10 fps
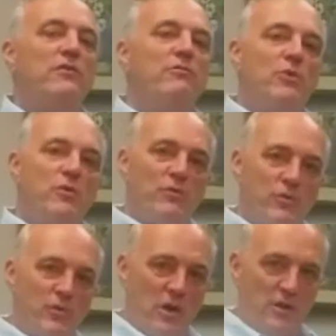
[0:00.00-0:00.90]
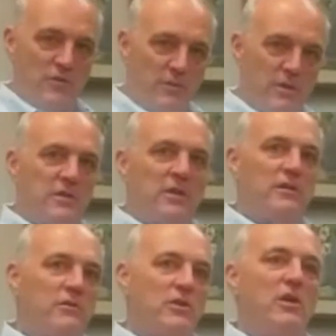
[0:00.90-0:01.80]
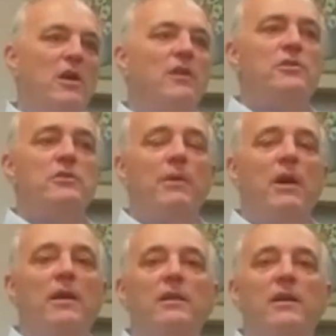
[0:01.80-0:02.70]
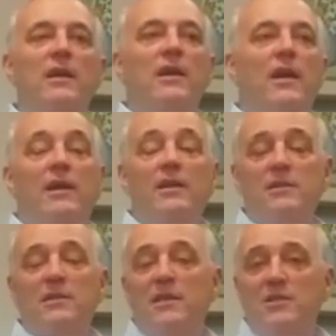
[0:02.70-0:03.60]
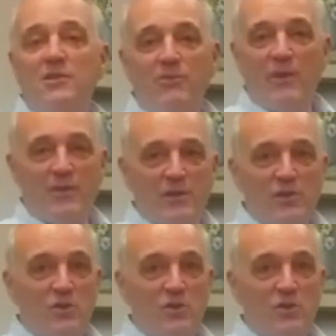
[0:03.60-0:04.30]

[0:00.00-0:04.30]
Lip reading: they've moved their thoughts from the instinctive to the conscious mind. And it's an easy, fun thing to